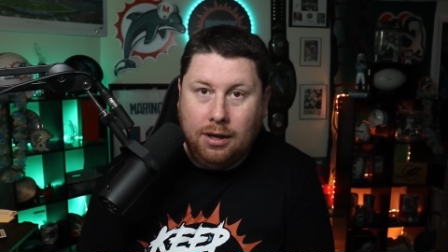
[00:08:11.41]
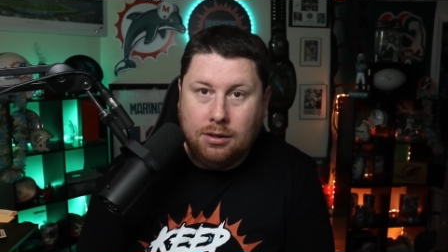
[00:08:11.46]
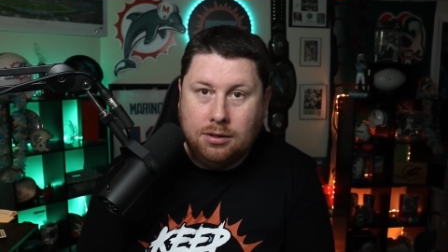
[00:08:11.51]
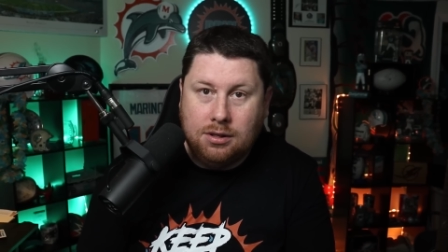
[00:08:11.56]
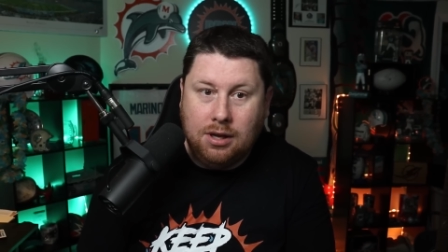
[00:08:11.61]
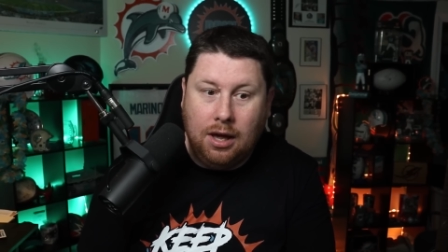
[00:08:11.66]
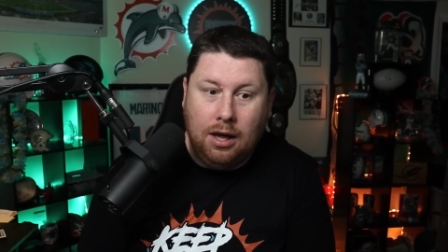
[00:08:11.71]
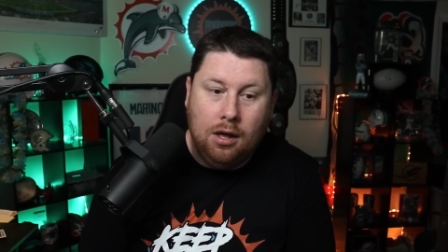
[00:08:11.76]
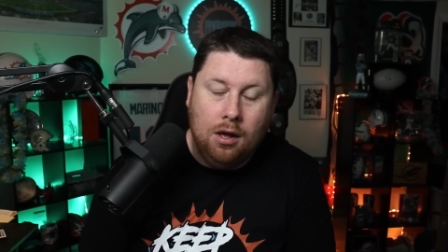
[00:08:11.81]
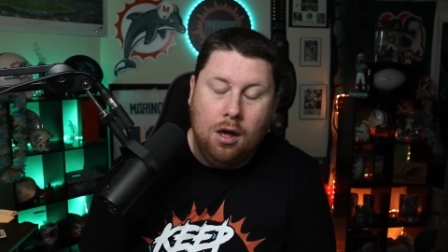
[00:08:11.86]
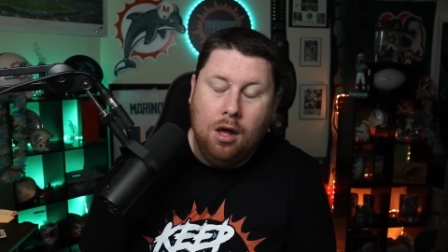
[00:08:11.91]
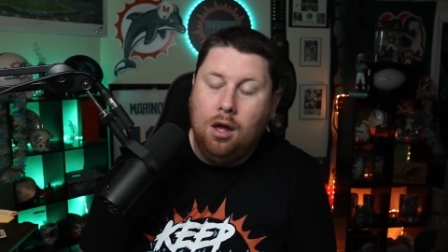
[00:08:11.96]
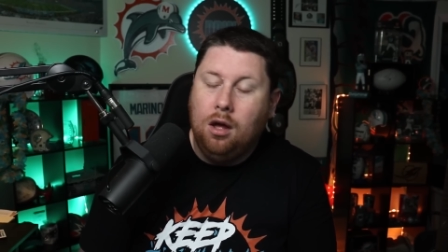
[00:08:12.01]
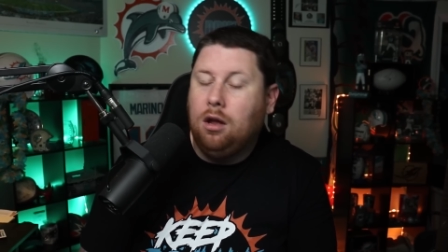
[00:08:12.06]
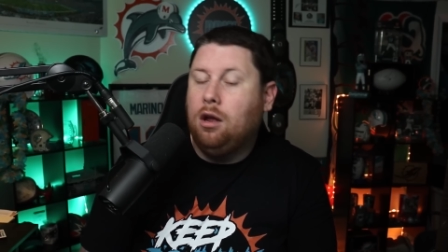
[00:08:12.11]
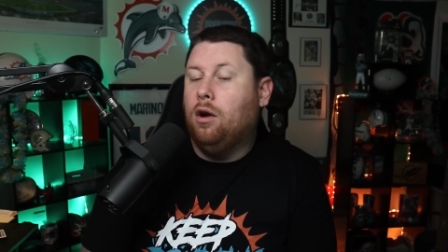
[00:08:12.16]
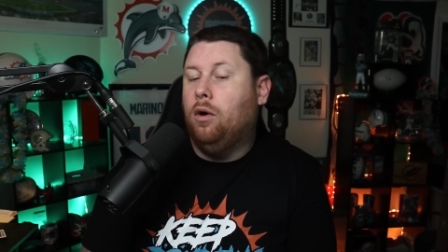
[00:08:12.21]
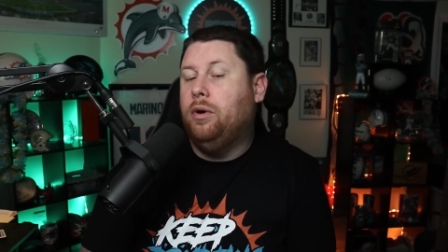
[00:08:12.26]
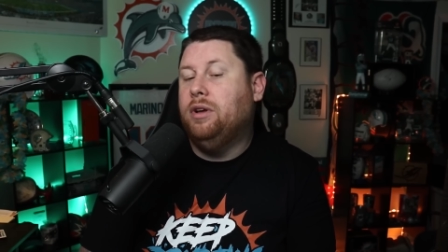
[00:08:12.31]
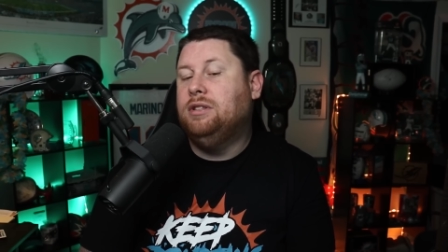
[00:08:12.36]
Say, you
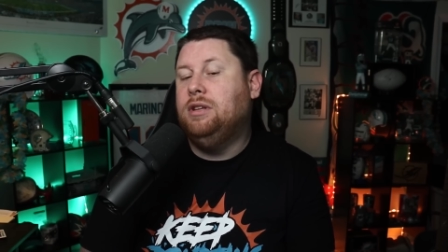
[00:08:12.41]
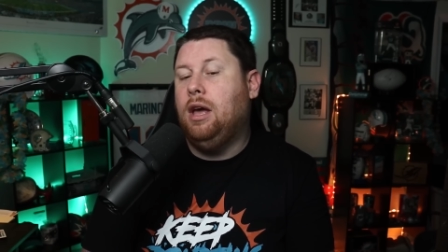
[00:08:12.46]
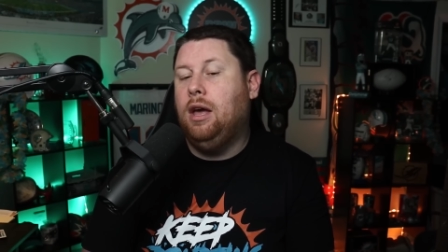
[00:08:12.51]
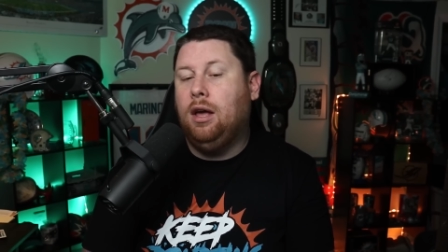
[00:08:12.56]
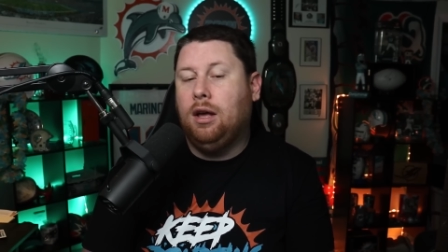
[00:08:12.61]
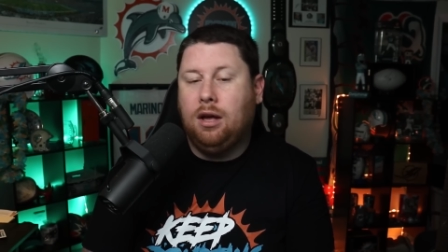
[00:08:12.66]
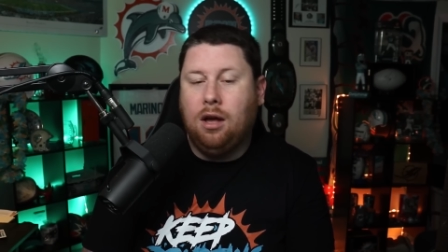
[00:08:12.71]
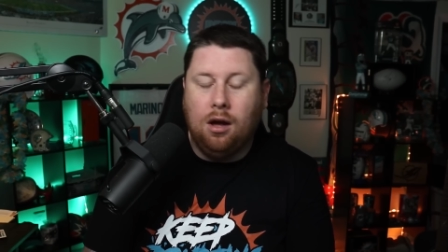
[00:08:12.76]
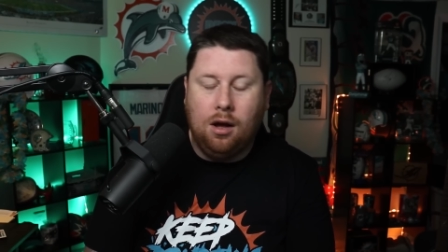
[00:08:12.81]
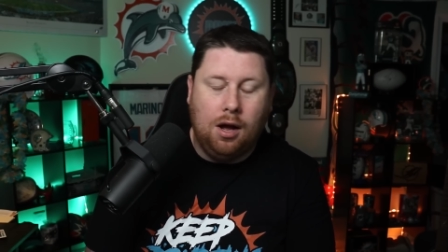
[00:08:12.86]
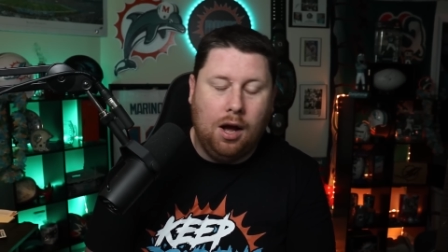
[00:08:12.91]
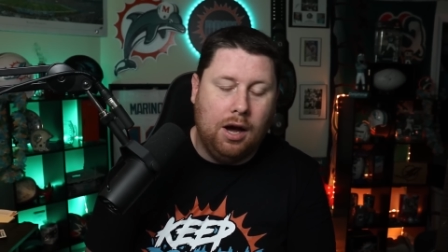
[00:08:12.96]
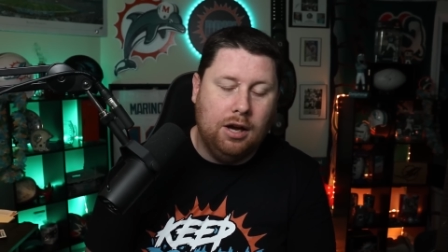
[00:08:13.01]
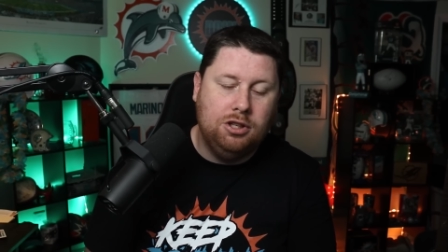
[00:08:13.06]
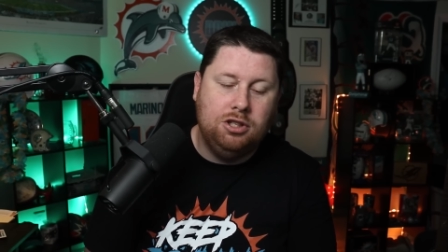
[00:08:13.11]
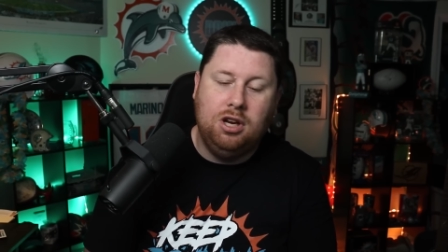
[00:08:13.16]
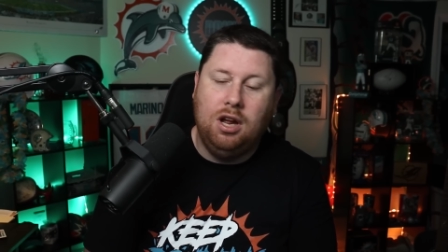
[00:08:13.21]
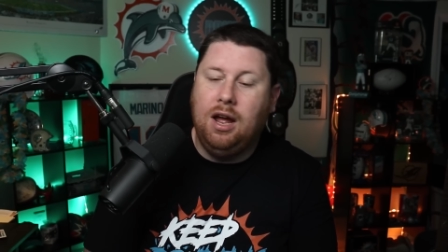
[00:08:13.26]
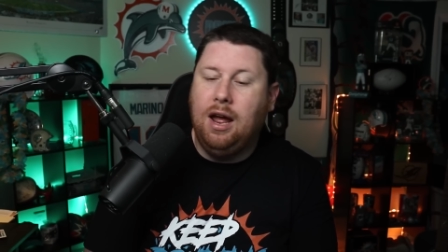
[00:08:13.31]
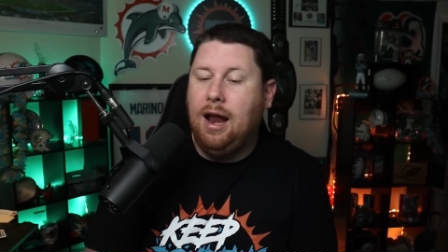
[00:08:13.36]
know, his
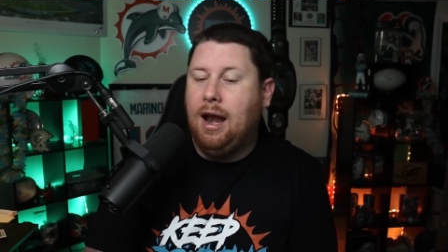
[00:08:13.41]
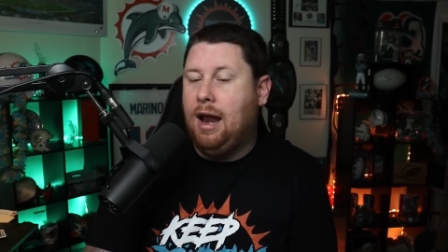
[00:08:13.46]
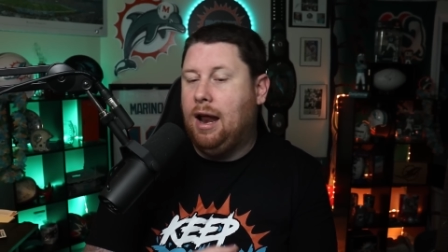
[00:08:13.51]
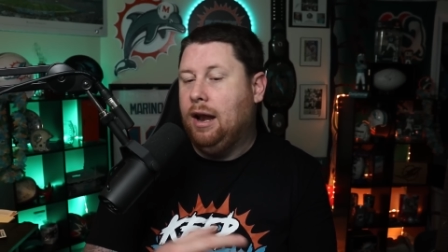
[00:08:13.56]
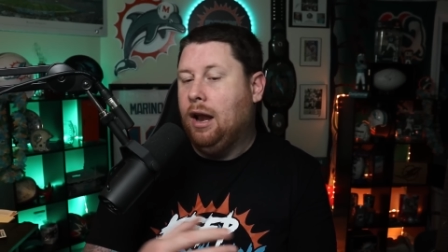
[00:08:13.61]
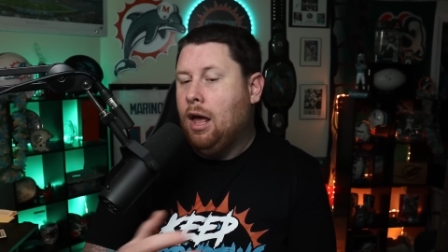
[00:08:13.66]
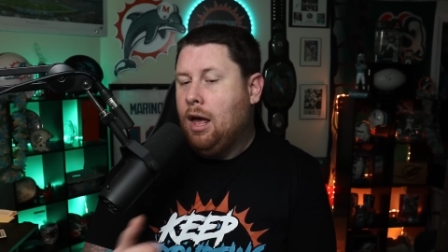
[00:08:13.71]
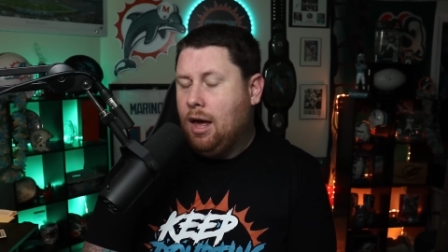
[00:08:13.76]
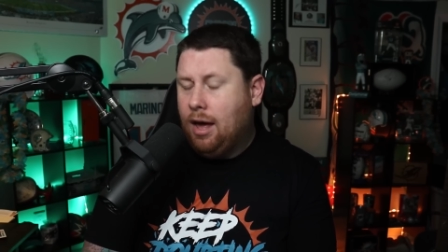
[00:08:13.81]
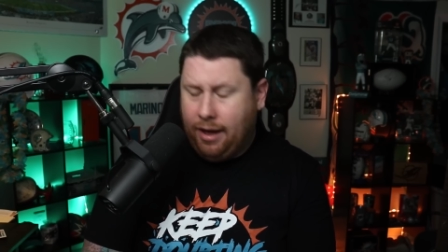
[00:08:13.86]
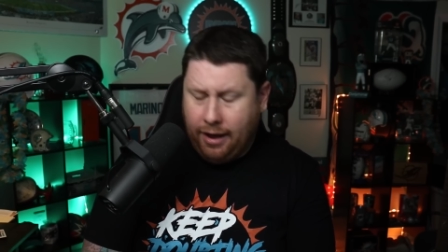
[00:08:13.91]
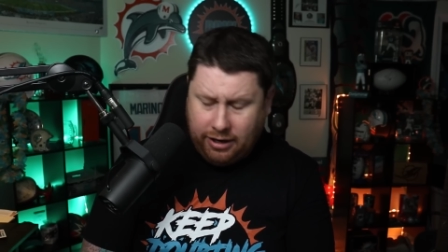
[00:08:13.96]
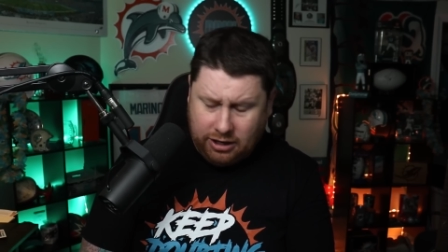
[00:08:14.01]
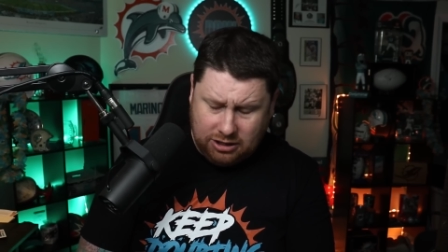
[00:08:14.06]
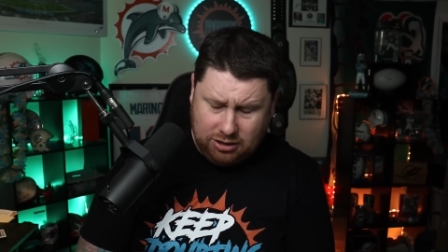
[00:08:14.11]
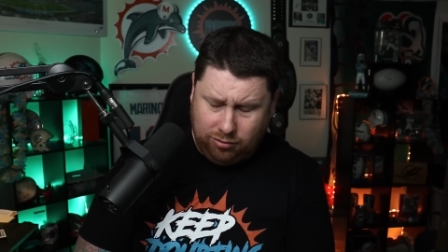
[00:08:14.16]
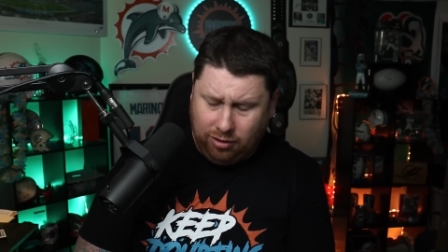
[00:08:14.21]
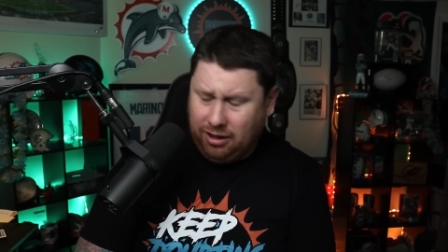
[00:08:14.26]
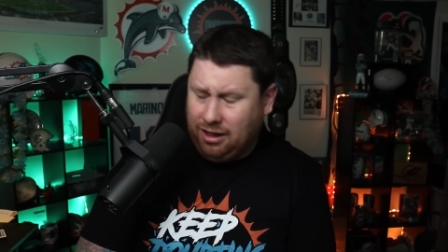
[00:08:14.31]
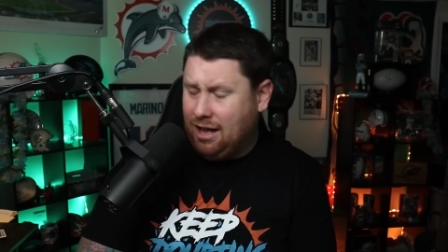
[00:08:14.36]
concussion and he
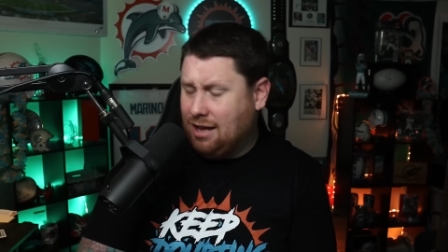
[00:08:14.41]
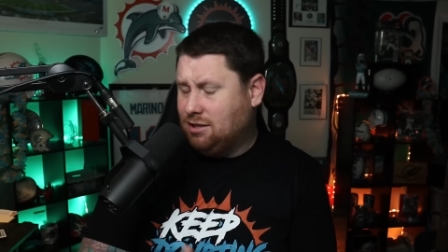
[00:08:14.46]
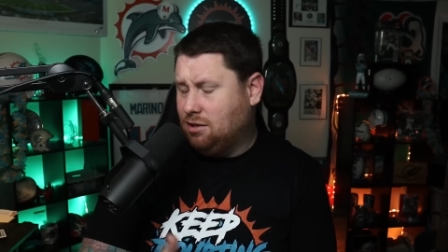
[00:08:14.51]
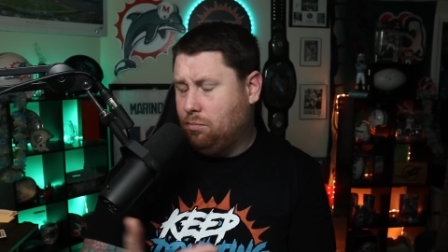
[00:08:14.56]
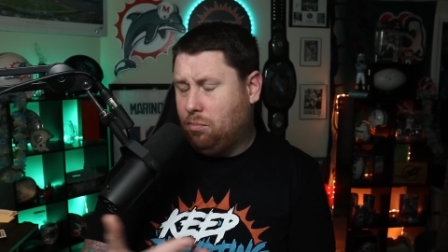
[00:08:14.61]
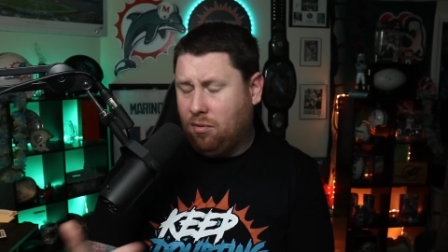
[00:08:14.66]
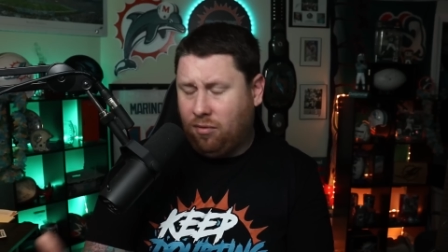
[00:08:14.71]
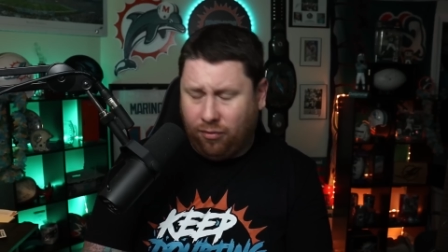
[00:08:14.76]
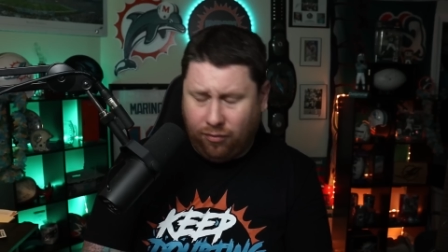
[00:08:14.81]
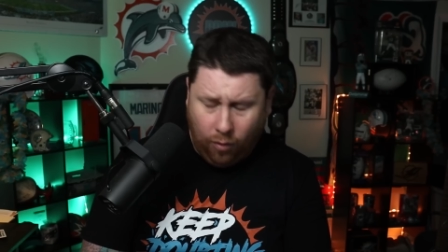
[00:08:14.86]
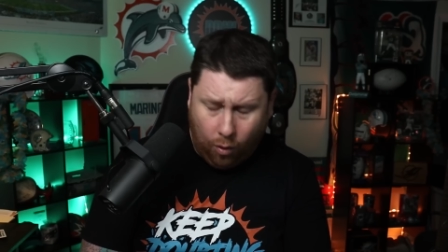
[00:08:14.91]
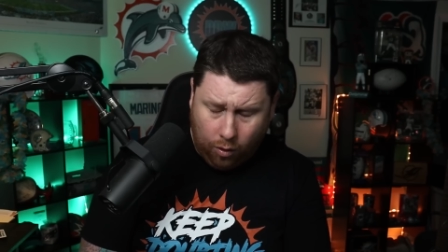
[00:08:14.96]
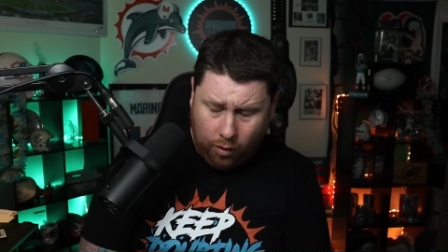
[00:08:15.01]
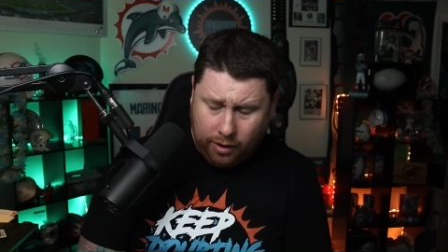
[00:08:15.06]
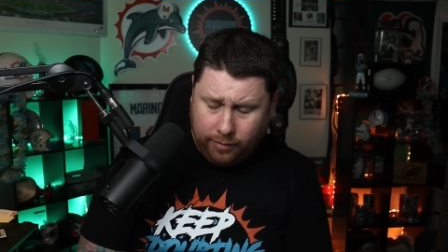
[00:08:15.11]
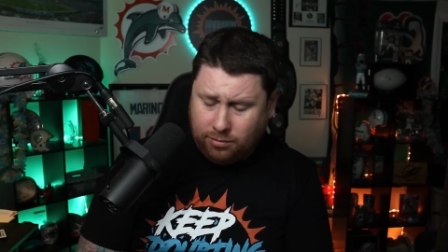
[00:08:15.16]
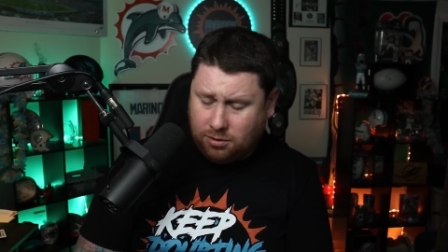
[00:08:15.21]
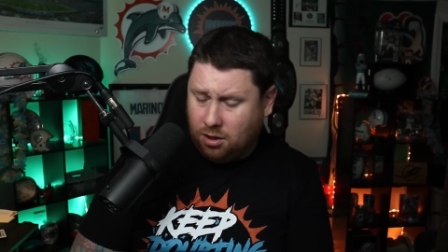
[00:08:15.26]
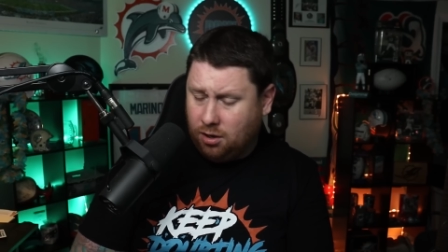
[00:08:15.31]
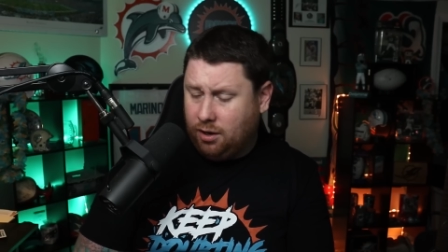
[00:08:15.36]
just really hasn't
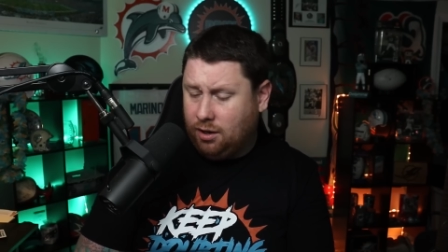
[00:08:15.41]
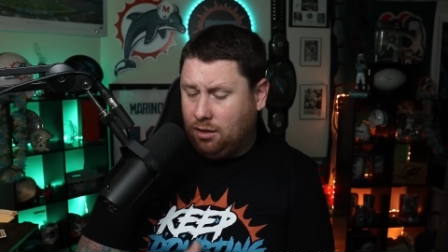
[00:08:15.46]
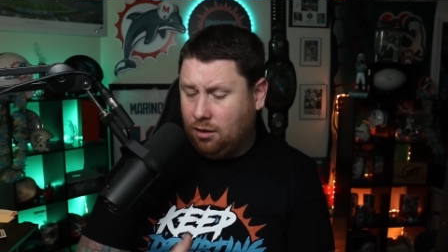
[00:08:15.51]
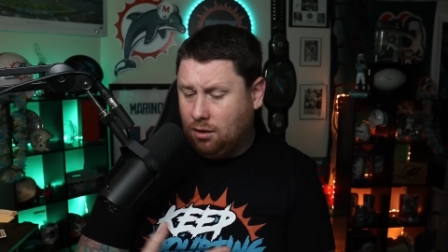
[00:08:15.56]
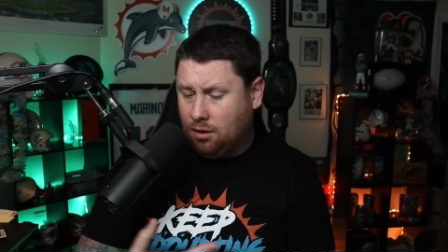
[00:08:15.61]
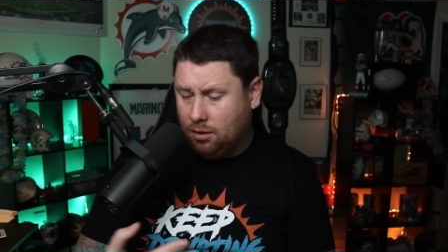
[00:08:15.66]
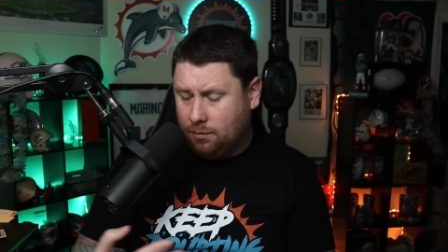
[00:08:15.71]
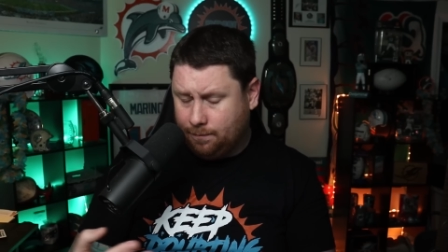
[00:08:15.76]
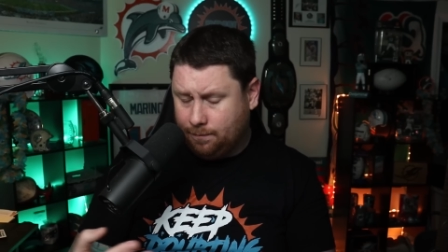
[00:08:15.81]
performed during the